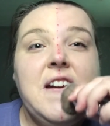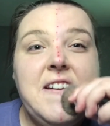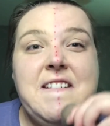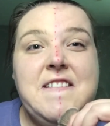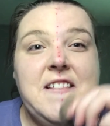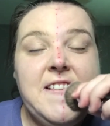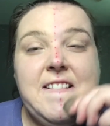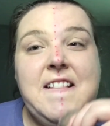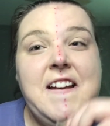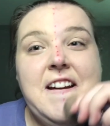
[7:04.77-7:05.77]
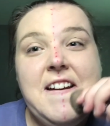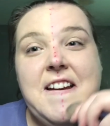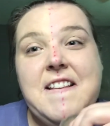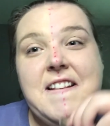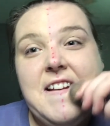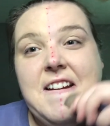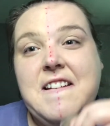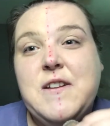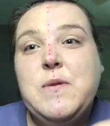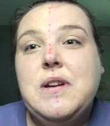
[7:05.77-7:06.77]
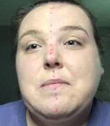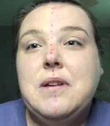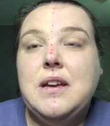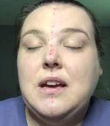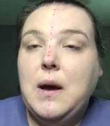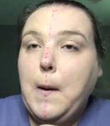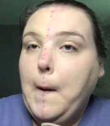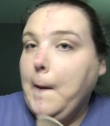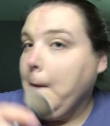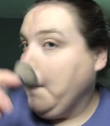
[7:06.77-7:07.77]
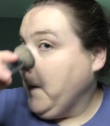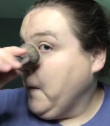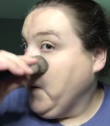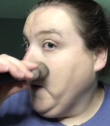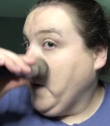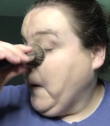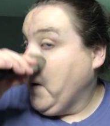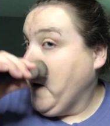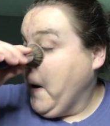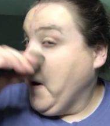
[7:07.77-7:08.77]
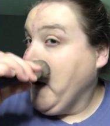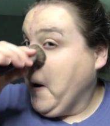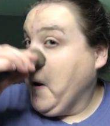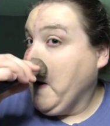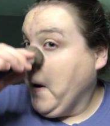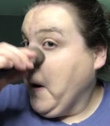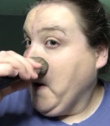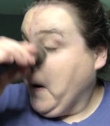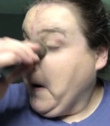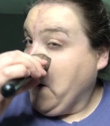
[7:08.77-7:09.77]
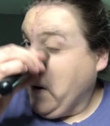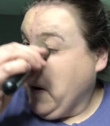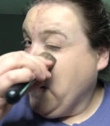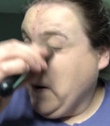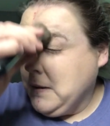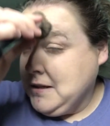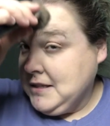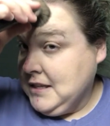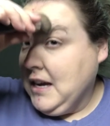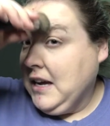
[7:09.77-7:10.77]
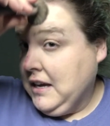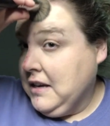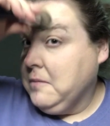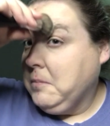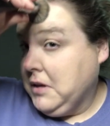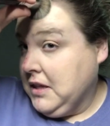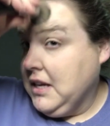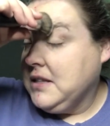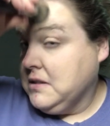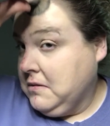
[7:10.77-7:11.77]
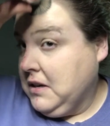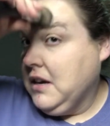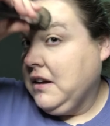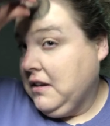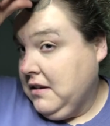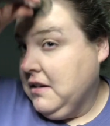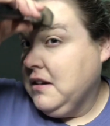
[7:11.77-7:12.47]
and this line is not doing me a whole lot of good and staying, but that's okay.